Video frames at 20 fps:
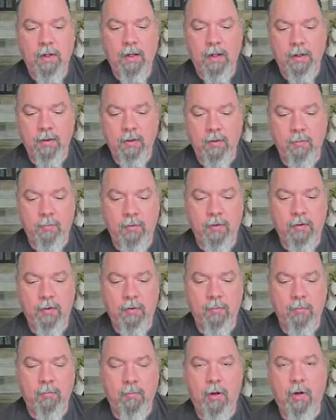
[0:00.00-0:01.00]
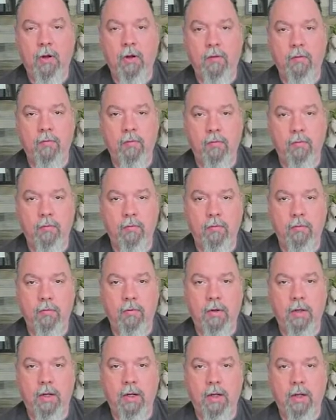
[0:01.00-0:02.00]
and you can put them
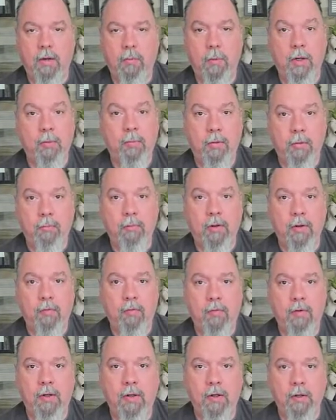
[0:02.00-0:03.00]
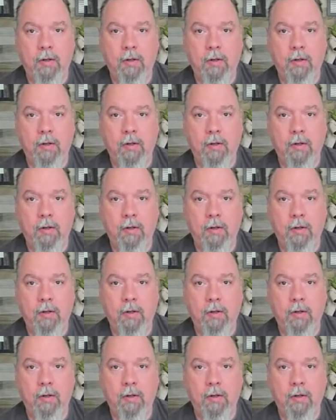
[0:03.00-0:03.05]
onto Redbubble listing,